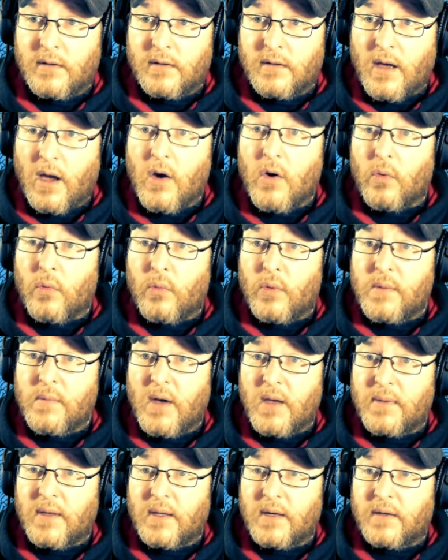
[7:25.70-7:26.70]
Oh, we
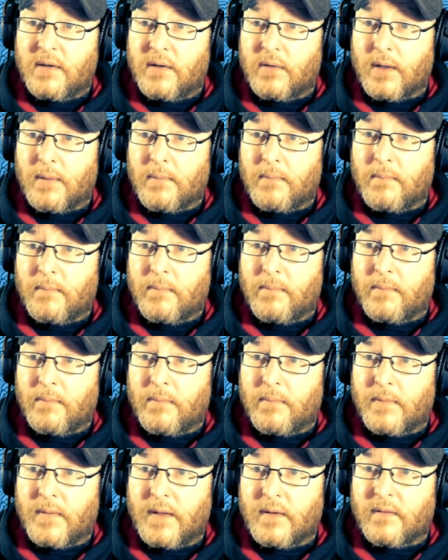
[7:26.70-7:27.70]
might be able to do it.
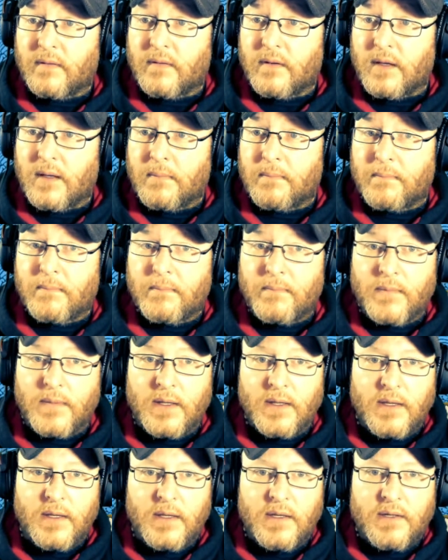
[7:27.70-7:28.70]
Let's see.
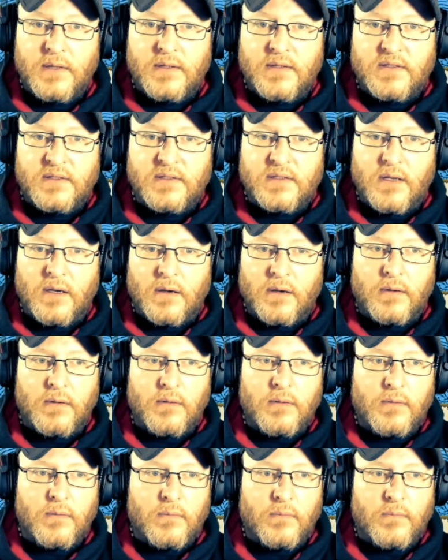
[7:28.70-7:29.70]

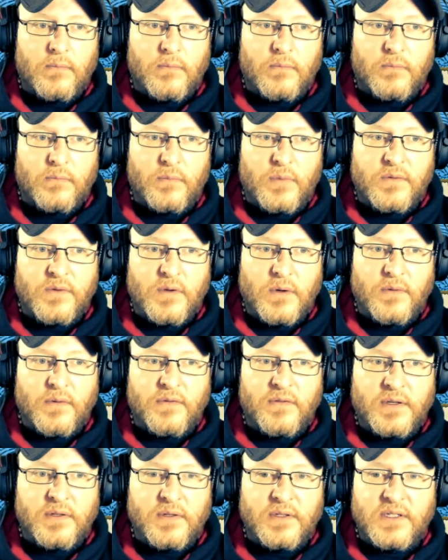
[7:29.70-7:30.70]
So, we've got the
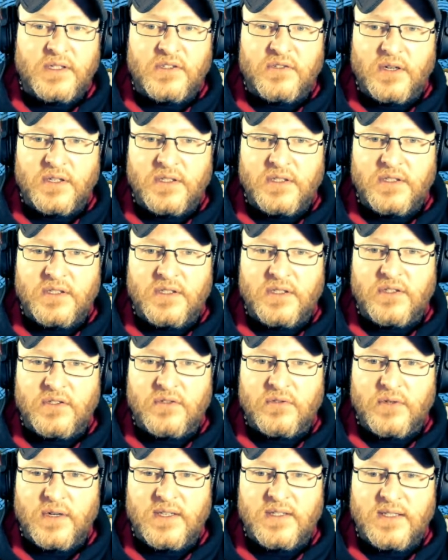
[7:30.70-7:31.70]
Thundering Destruction to
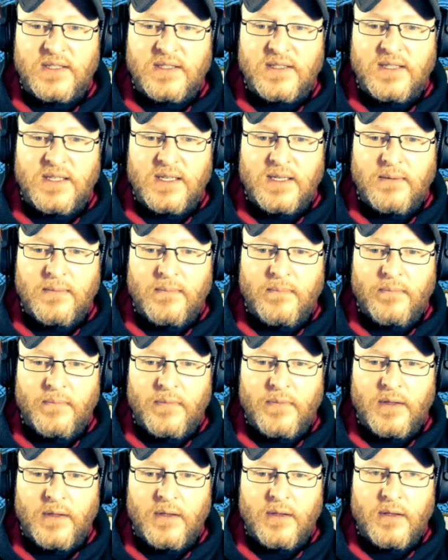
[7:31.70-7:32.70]
destroy a city.
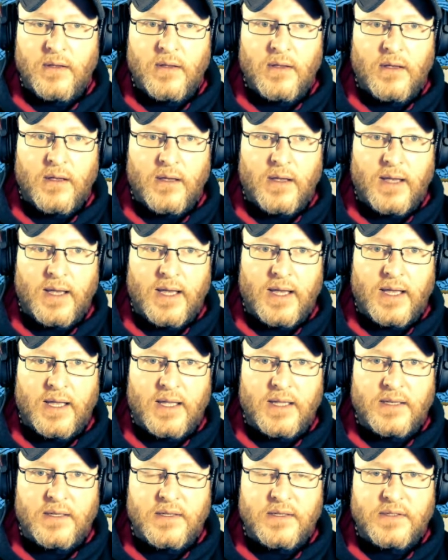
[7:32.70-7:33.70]

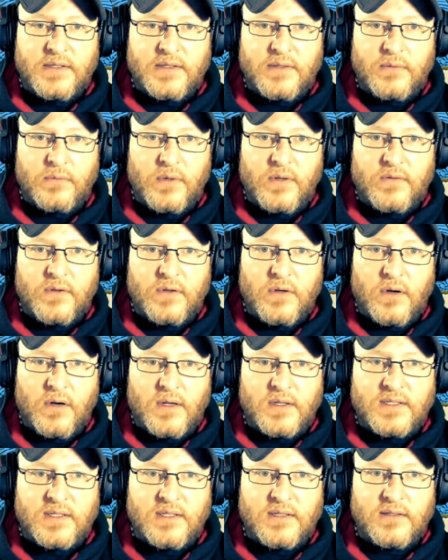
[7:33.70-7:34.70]
And we've
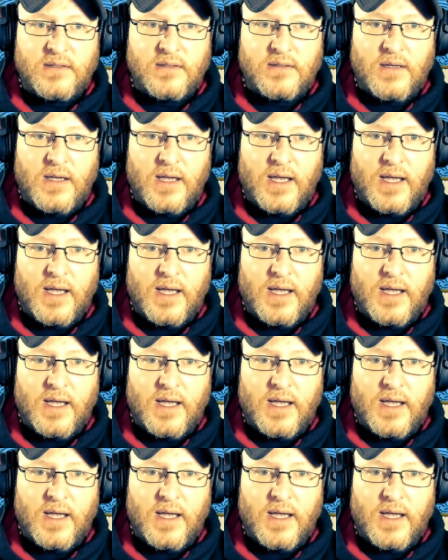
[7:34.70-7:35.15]
got... we